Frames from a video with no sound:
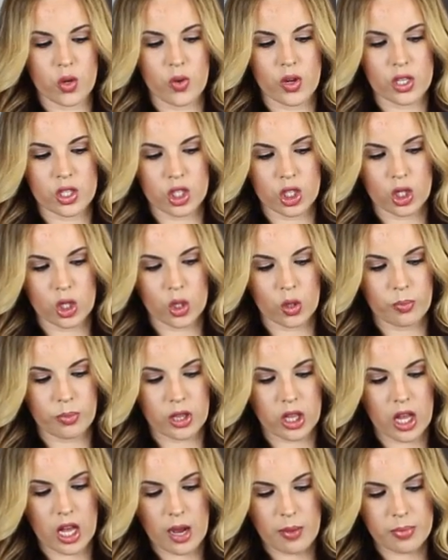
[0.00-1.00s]
going to
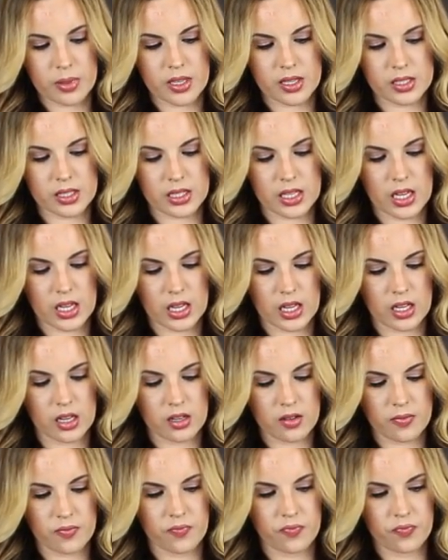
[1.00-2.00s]
plop this
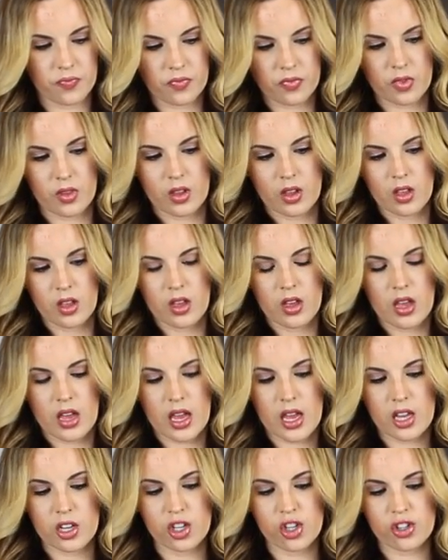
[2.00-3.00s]
in,
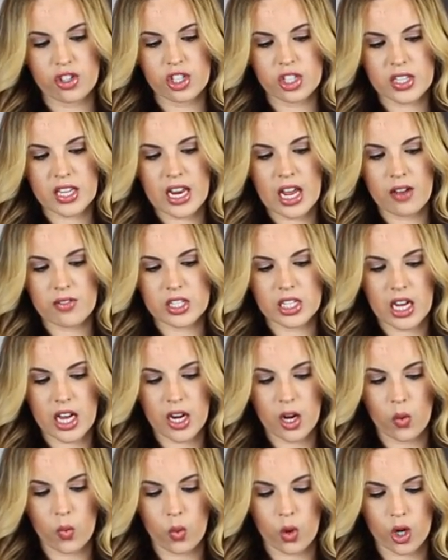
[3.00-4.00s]
and you're just going to have to
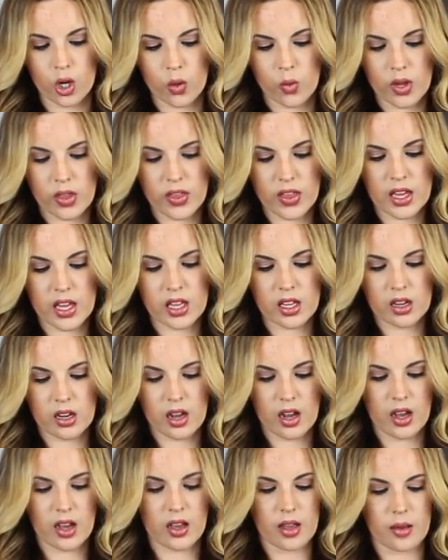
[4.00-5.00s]
kind of work with it.
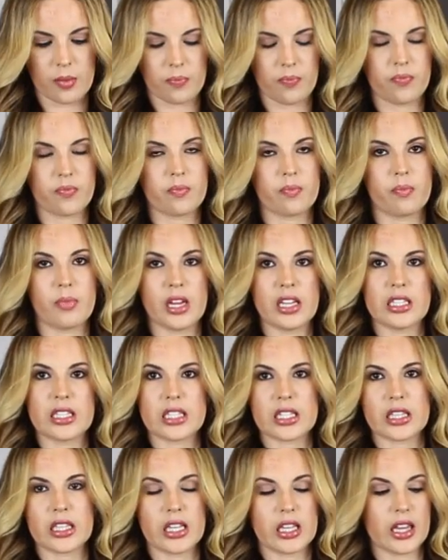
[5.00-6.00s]

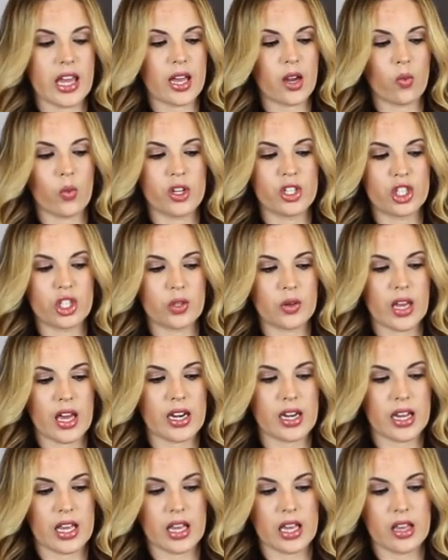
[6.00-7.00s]
Basically, like once you
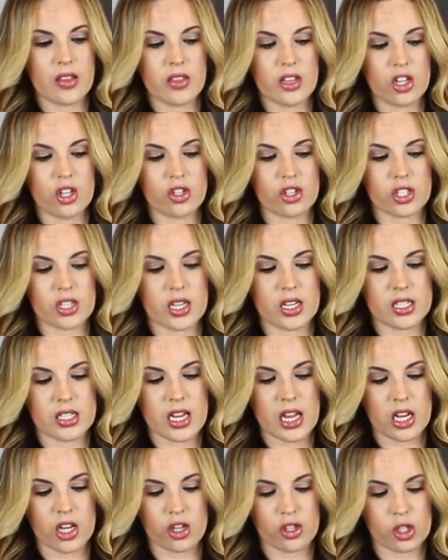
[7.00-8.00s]
get it in, then you're just going to
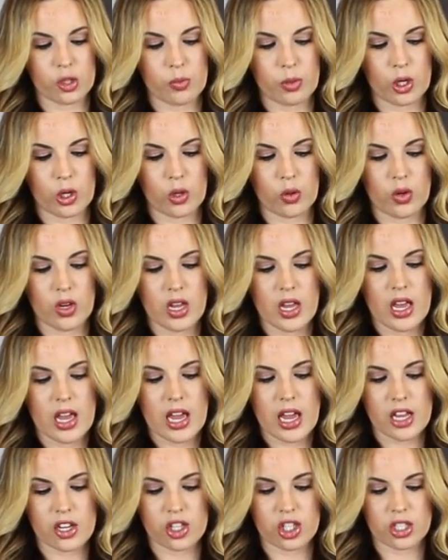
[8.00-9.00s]
take your spoon
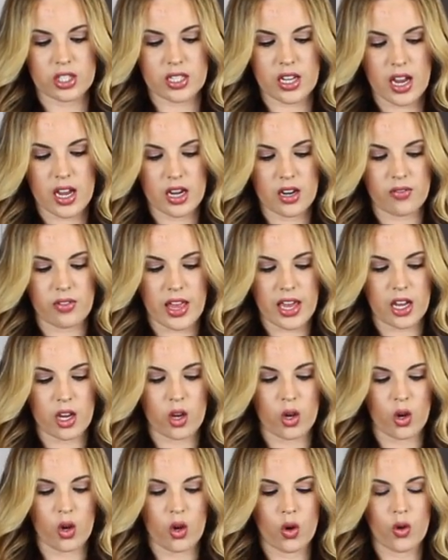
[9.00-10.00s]
and just kind of like
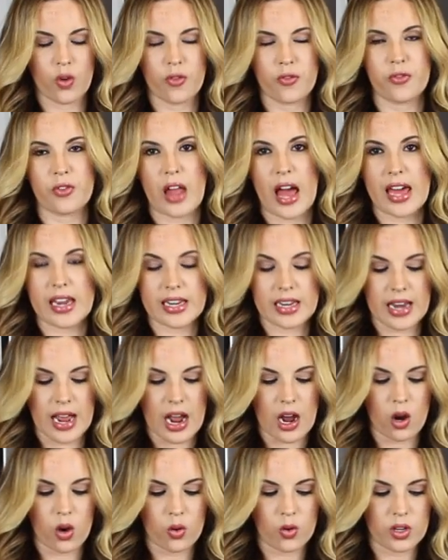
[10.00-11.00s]
flatten it
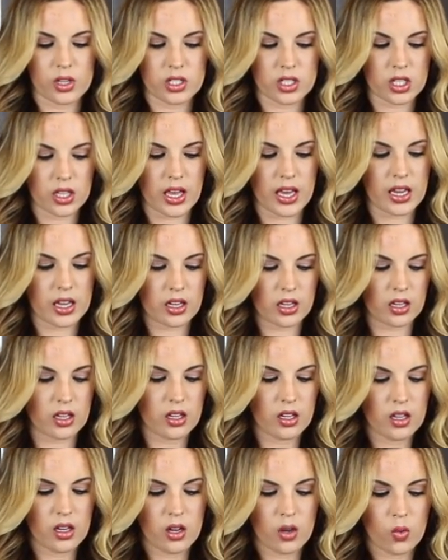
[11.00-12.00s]
out into like
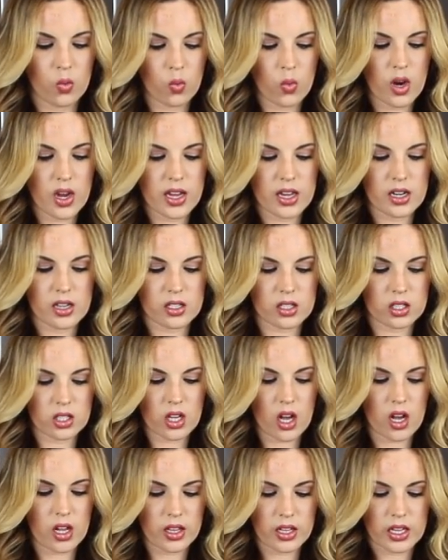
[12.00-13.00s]
one
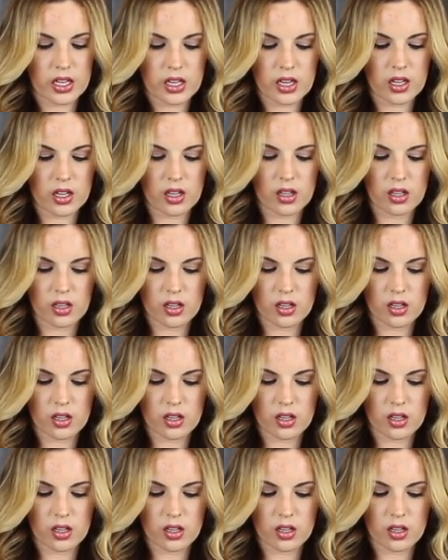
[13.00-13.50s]
solid